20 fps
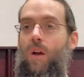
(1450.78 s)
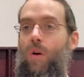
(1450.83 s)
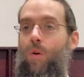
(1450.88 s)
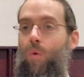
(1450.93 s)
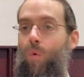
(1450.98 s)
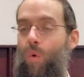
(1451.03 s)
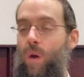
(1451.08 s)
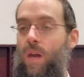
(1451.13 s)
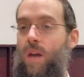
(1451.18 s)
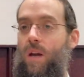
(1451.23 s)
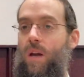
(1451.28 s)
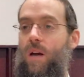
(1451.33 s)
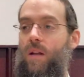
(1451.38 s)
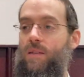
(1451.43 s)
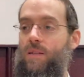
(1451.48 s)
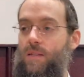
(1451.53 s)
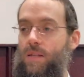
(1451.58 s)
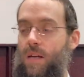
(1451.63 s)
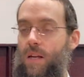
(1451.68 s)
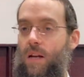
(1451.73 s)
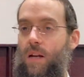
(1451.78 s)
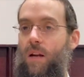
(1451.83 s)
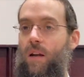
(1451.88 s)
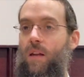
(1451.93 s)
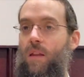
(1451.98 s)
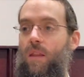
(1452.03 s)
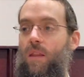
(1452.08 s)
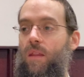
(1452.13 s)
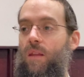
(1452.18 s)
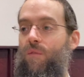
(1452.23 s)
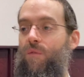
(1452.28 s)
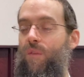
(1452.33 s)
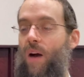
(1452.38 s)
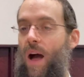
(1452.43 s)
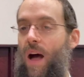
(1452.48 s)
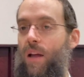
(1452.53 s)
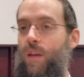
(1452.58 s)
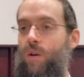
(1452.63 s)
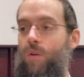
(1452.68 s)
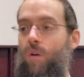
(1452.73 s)
We consider the
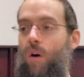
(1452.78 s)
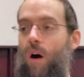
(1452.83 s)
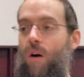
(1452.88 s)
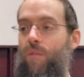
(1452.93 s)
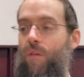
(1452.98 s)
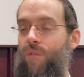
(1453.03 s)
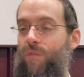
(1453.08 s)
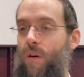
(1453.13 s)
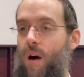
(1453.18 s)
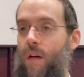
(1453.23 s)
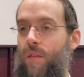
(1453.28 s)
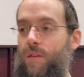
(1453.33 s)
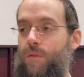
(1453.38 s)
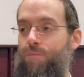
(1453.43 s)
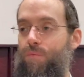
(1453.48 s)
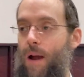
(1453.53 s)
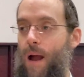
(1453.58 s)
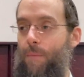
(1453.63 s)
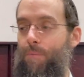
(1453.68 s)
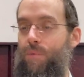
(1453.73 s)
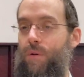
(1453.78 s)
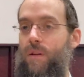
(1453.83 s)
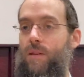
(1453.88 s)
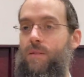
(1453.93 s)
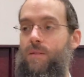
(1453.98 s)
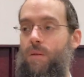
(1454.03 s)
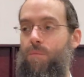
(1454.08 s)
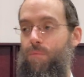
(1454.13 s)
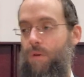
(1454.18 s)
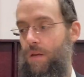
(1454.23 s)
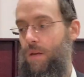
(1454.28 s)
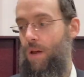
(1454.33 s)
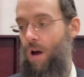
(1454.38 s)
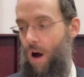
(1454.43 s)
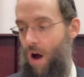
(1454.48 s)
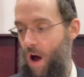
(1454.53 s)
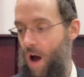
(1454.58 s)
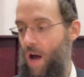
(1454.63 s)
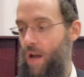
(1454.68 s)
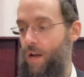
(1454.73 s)
value of our father's properties to be
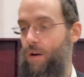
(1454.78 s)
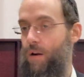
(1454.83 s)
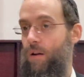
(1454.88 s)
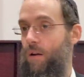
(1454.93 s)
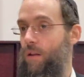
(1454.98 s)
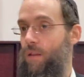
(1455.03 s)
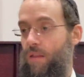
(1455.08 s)
higher